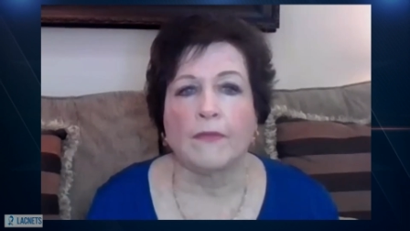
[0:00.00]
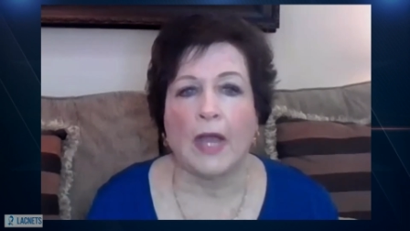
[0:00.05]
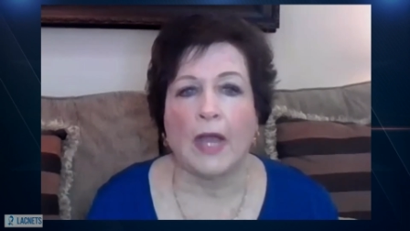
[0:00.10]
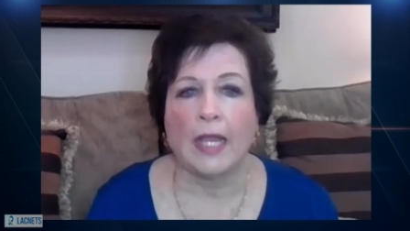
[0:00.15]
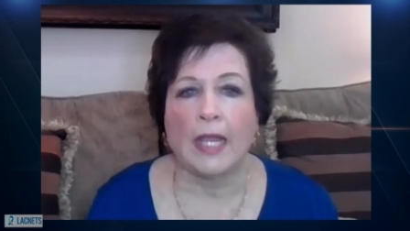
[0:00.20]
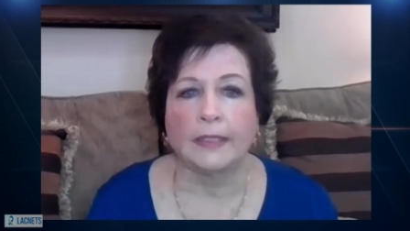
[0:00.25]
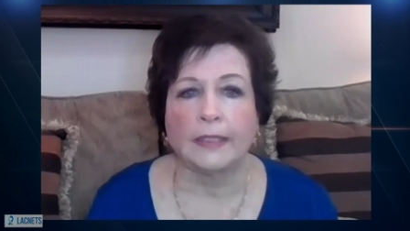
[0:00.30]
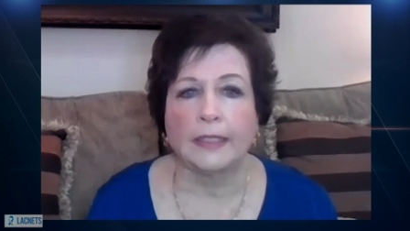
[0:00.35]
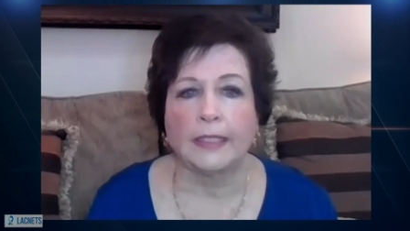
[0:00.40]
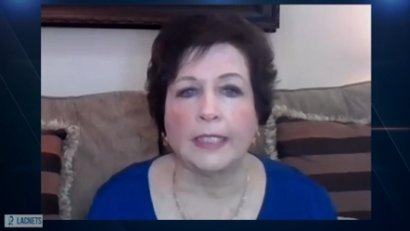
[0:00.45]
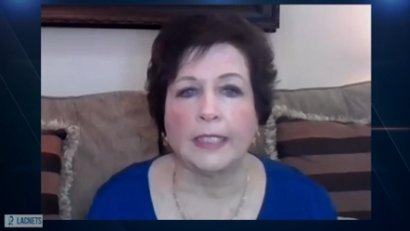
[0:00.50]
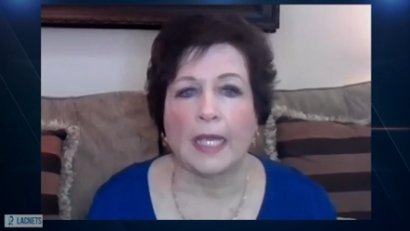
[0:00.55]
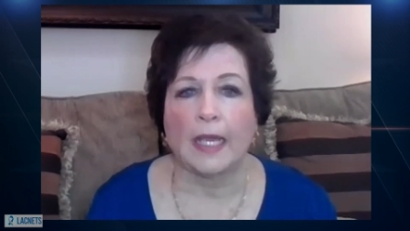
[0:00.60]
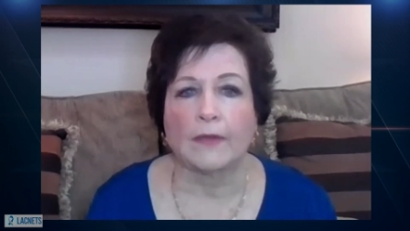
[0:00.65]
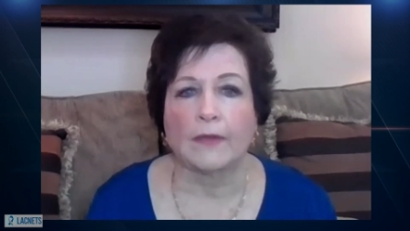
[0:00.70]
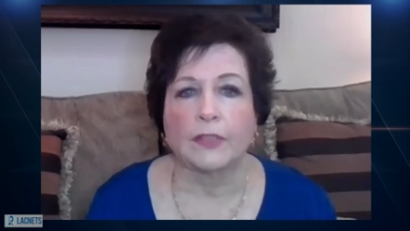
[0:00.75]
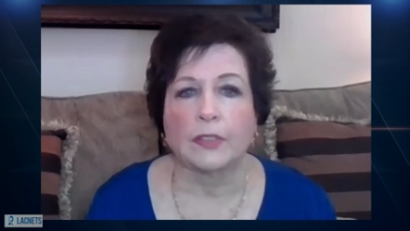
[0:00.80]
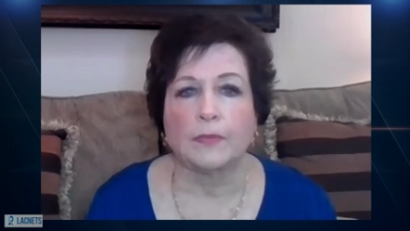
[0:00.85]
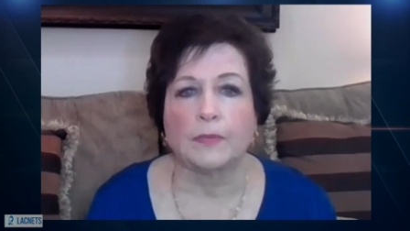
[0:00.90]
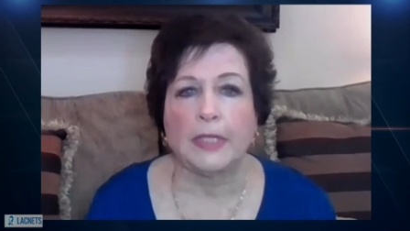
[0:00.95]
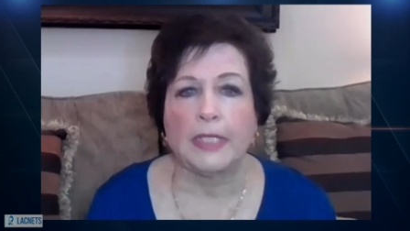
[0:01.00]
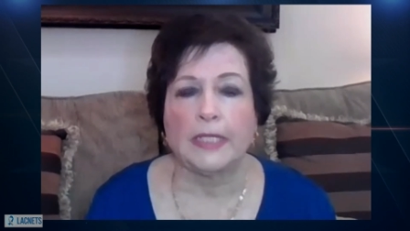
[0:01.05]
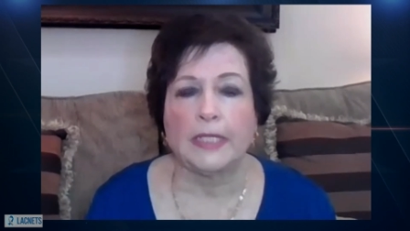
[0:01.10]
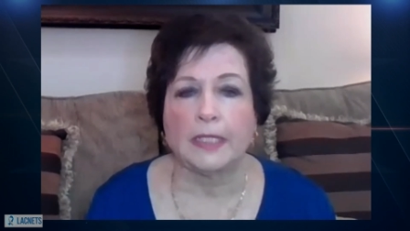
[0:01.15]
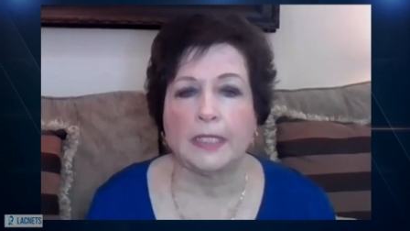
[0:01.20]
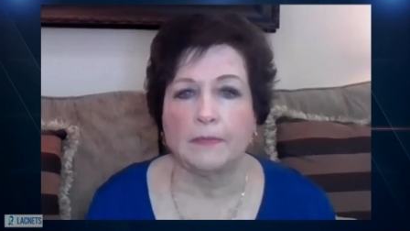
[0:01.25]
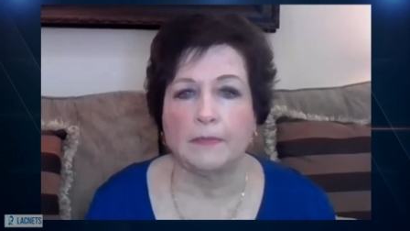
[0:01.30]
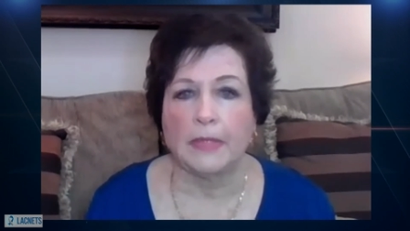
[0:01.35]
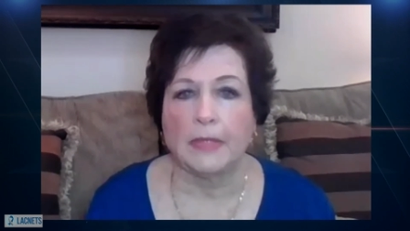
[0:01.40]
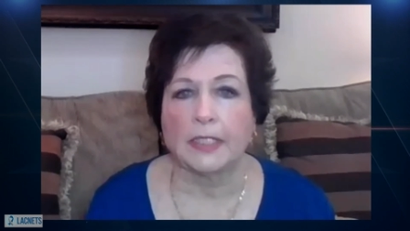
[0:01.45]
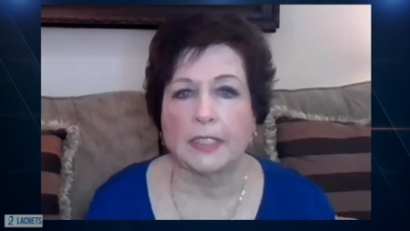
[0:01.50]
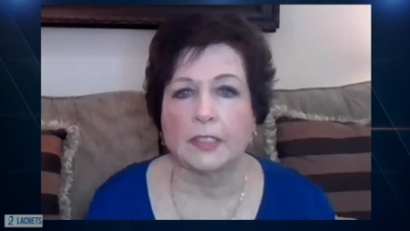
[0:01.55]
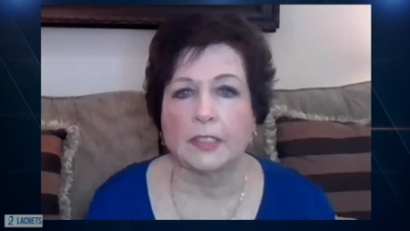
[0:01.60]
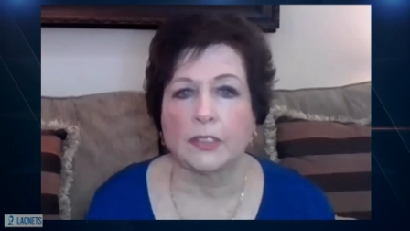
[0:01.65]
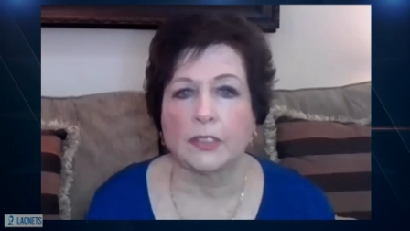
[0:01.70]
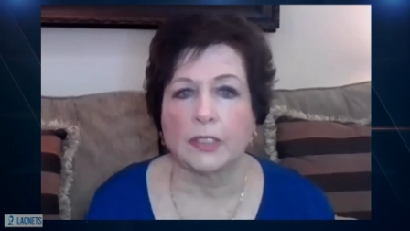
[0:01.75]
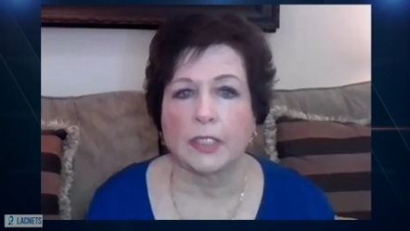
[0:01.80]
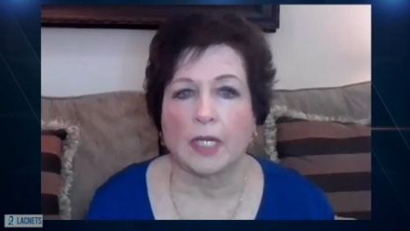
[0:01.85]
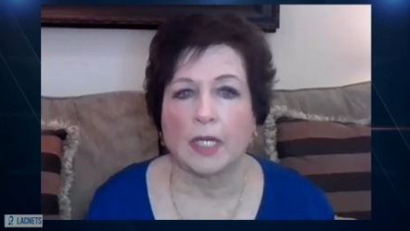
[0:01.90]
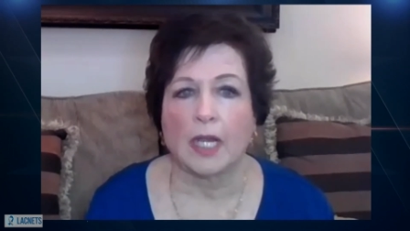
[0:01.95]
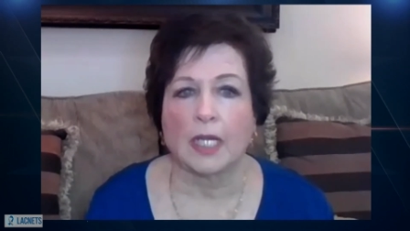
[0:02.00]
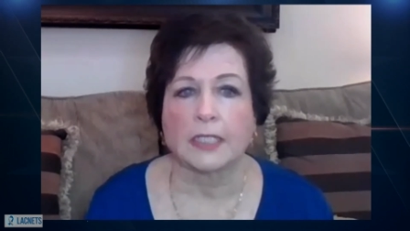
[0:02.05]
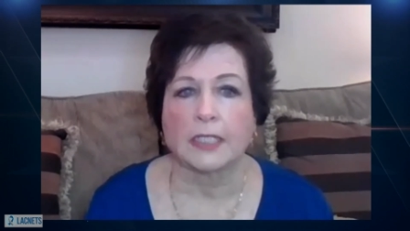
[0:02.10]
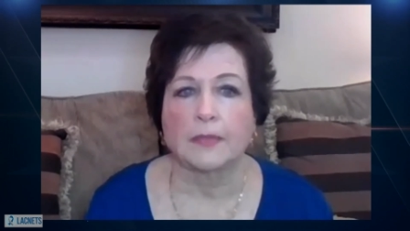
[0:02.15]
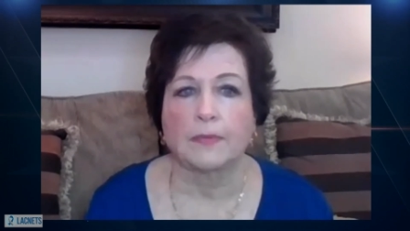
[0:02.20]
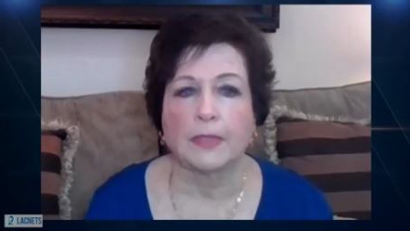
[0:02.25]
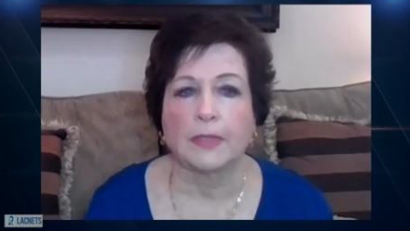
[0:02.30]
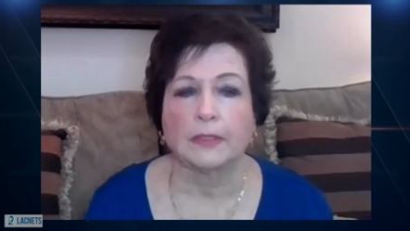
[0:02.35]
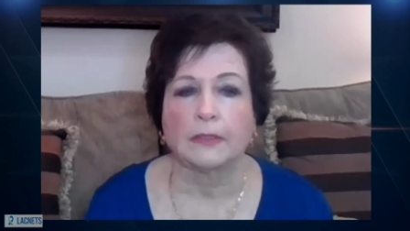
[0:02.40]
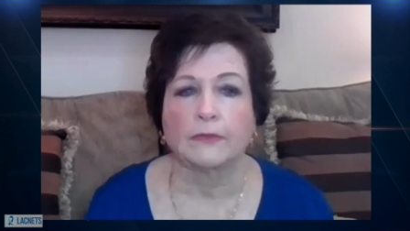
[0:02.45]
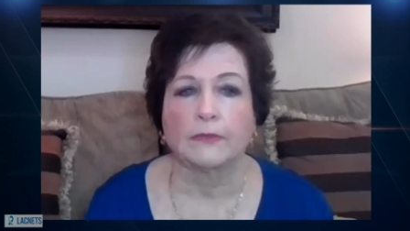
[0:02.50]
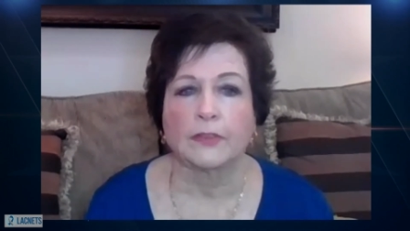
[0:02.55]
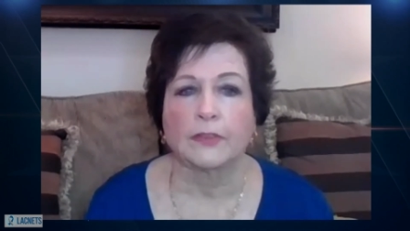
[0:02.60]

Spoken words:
Finally, after being admitted to the hospital